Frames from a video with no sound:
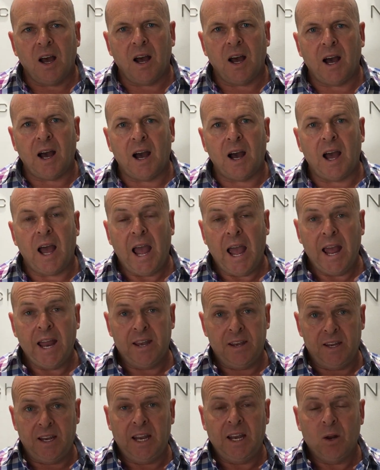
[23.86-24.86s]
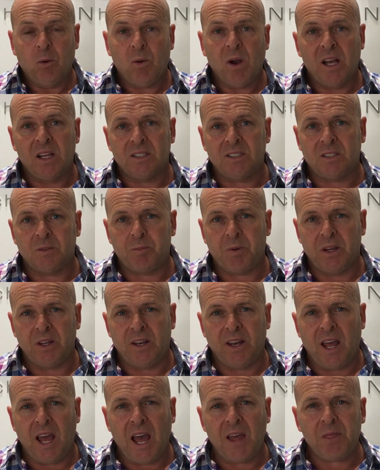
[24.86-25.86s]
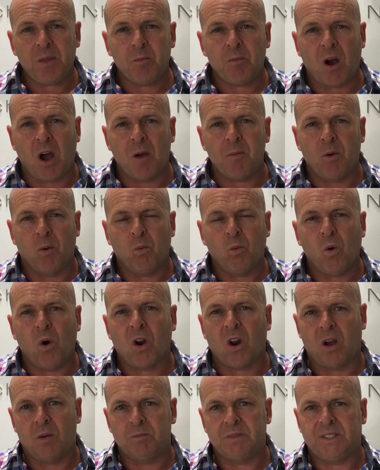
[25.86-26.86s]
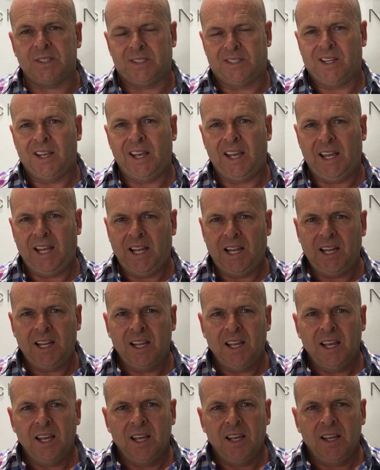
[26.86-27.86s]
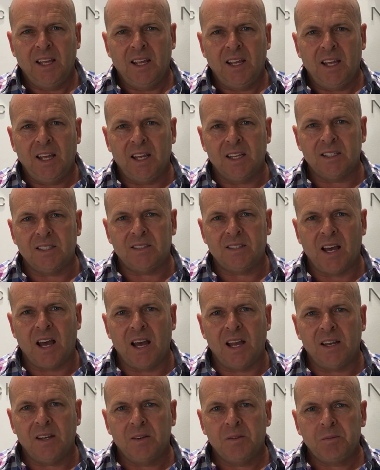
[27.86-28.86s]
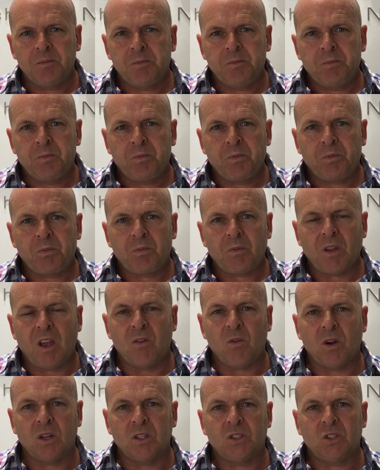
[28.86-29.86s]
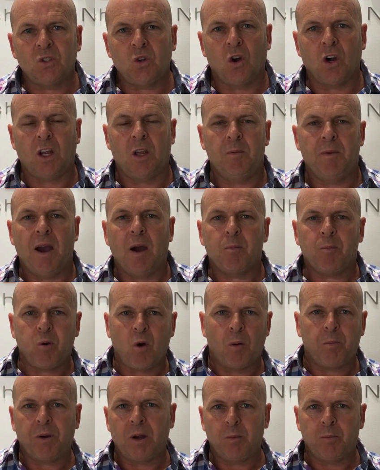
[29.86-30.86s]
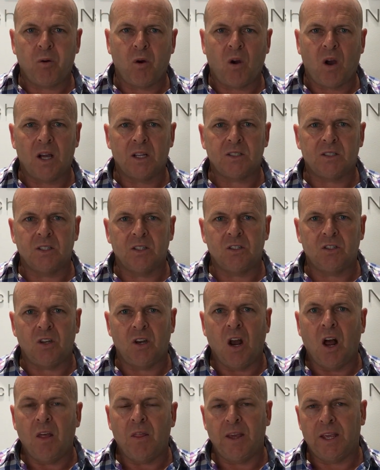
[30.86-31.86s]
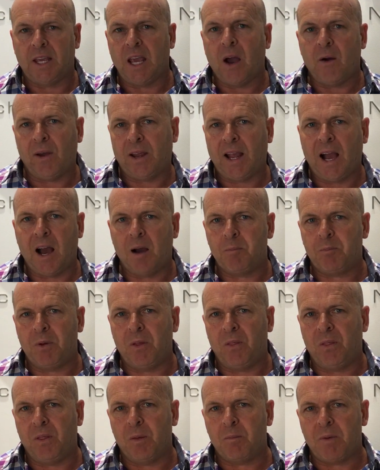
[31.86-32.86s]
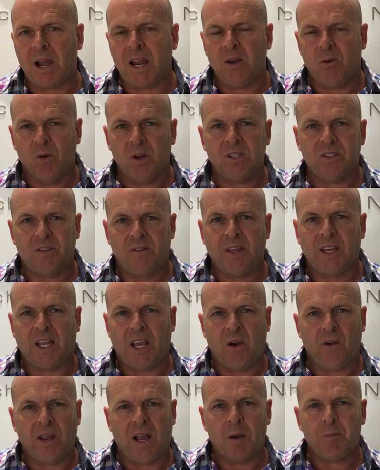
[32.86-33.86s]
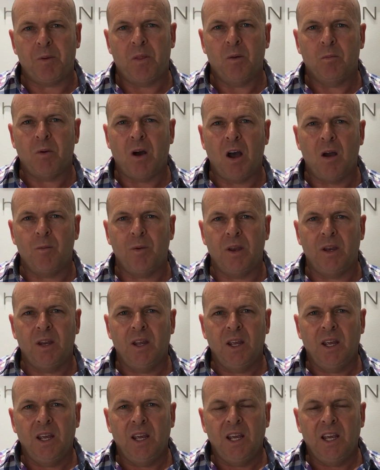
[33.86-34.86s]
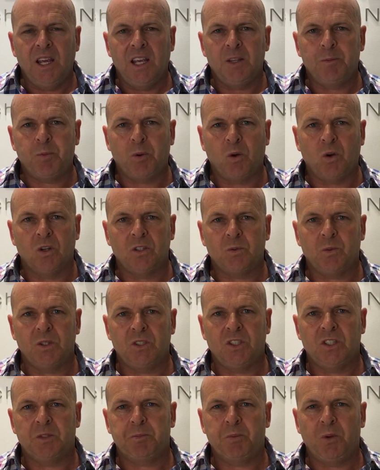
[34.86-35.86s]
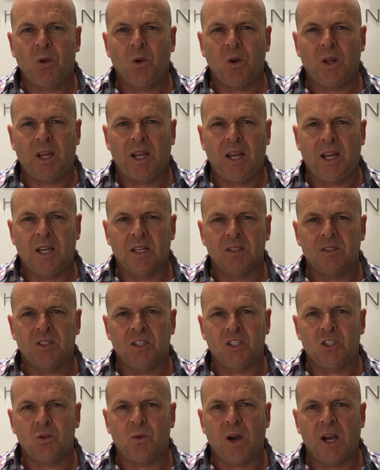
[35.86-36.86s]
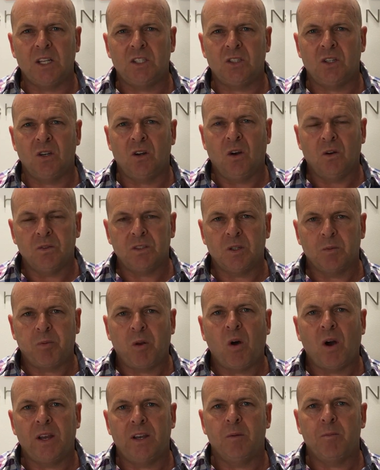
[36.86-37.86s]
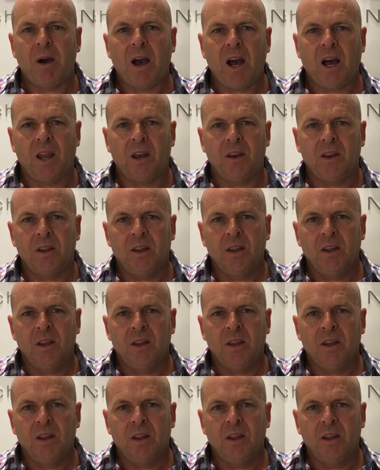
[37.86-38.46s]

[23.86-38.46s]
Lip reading: and Inner West. But at the moment, what I'm seeing is that everyone's talking about property prices, you know, they're going up, but the main reason they're going up at the moment is because we're just purely in a situation of supply and demand.